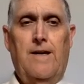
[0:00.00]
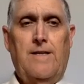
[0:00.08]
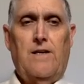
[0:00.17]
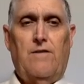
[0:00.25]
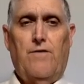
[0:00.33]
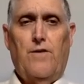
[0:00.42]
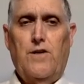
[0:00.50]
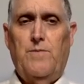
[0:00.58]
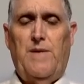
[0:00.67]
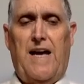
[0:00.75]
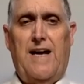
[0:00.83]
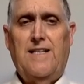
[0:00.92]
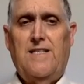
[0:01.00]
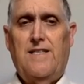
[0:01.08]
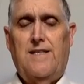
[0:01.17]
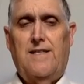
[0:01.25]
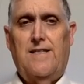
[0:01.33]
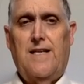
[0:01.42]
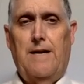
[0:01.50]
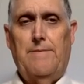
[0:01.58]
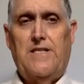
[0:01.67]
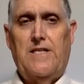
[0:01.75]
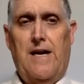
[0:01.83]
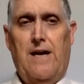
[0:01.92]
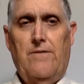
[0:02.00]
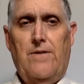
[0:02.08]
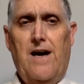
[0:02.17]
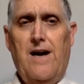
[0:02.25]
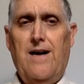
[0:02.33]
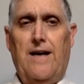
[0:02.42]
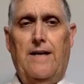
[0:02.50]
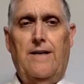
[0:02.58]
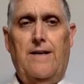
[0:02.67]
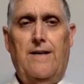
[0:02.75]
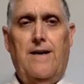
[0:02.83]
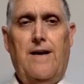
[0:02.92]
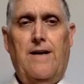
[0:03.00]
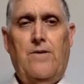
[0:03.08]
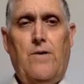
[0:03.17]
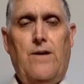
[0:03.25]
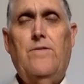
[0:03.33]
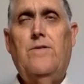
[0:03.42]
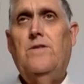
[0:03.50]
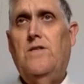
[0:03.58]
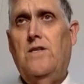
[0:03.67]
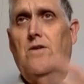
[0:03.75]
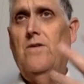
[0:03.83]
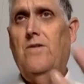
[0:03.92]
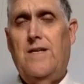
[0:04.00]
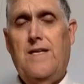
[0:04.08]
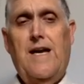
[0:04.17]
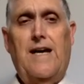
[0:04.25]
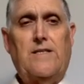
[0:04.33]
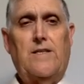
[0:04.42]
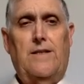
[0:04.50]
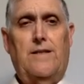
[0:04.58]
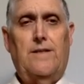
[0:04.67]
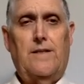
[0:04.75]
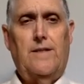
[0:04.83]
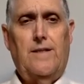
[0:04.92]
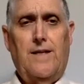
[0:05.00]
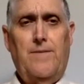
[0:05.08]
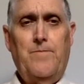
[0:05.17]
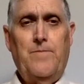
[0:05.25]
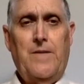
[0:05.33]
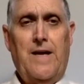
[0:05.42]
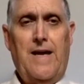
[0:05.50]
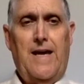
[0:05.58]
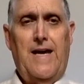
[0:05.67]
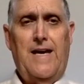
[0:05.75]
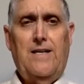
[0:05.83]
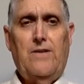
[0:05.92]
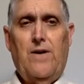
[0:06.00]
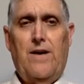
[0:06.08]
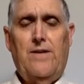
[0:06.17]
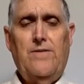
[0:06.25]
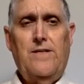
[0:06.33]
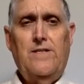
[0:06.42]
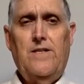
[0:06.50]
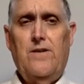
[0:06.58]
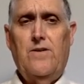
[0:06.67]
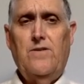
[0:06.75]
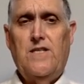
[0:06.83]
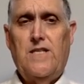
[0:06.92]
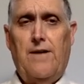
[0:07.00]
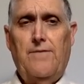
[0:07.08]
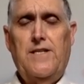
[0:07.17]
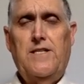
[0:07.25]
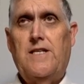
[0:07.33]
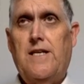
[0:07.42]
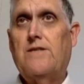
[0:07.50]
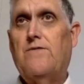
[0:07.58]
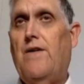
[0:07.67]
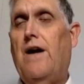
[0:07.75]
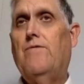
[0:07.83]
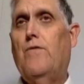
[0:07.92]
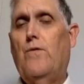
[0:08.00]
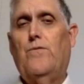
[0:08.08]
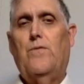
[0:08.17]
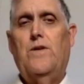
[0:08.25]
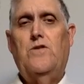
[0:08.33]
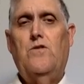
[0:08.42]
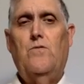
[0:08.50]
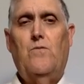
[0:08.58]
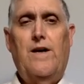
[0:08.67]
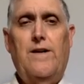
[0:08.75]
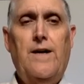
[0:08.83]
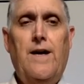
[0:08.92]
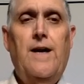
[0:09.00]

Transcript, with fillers: So first pass, time is now 9. 9 greater than 0? Yes. Da -da -da -da. 8 greater than 0? 7, 6, 5, 4, 3, 2, 1.